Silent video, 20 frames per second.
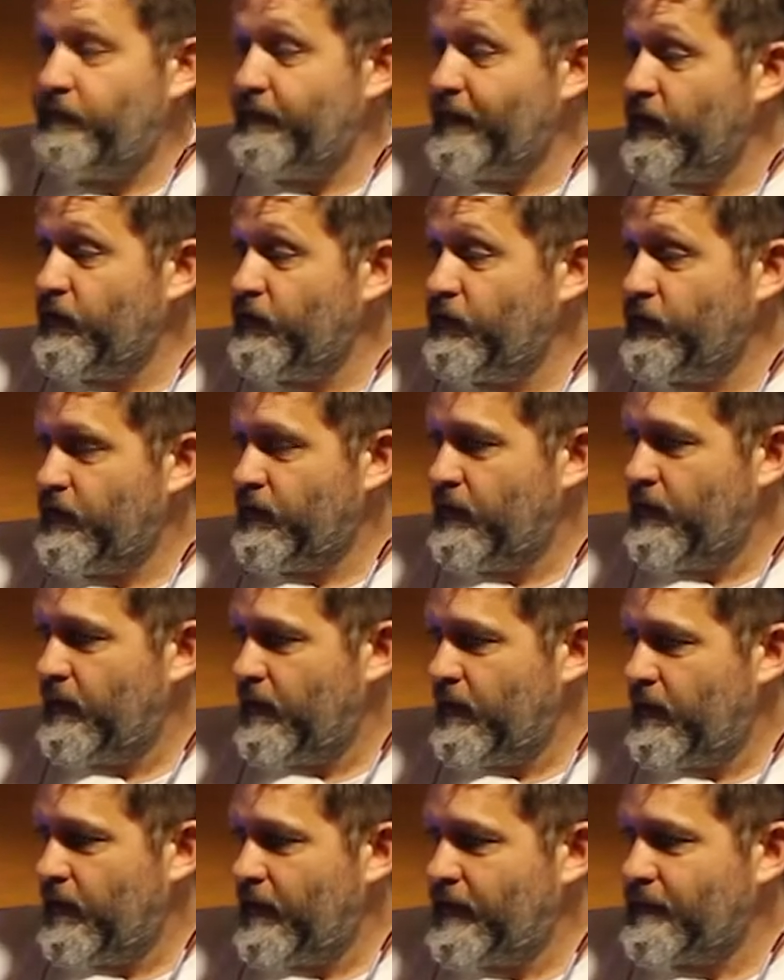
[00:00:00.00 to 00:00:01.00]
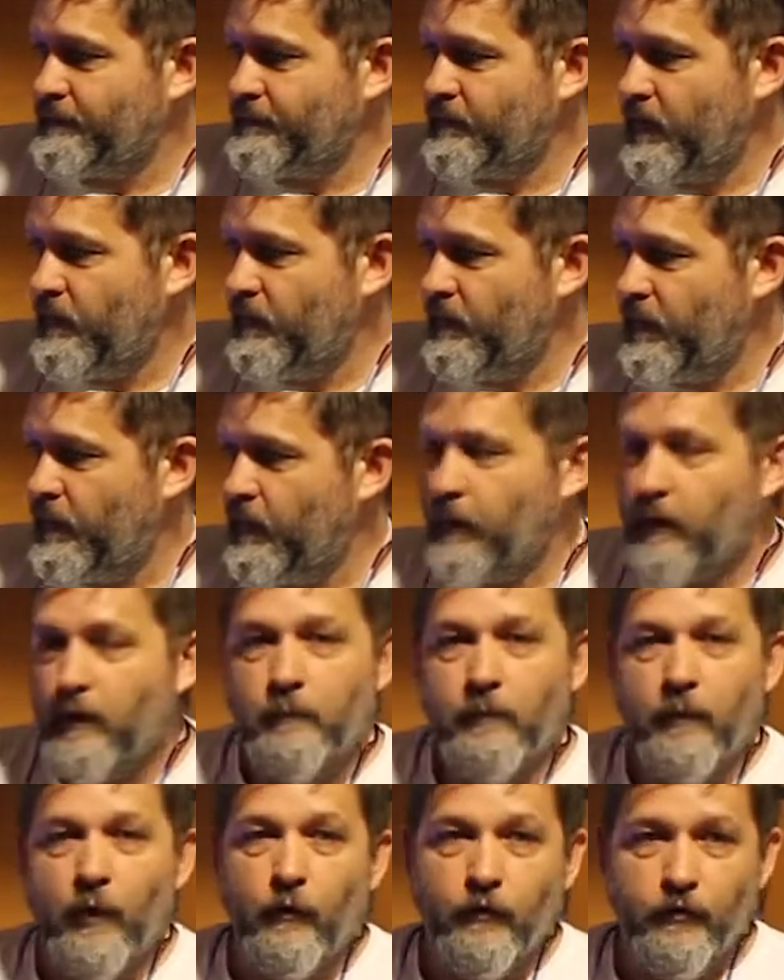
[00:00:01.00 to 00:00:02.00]
fish, um,
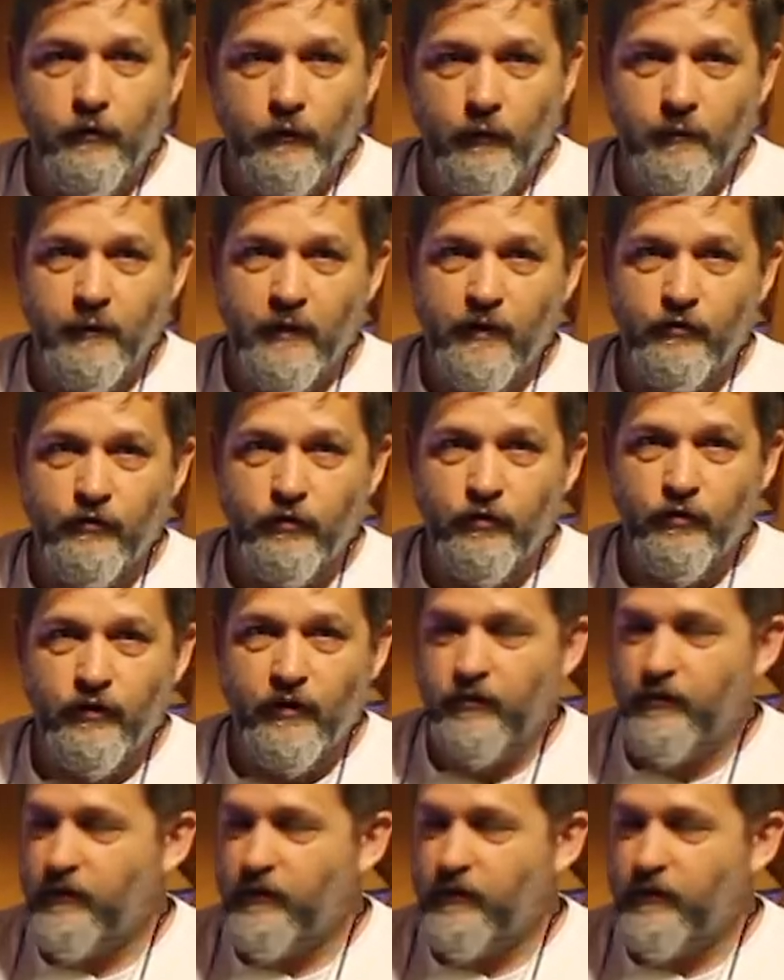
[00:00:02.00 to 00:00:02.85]
but, so we make sure that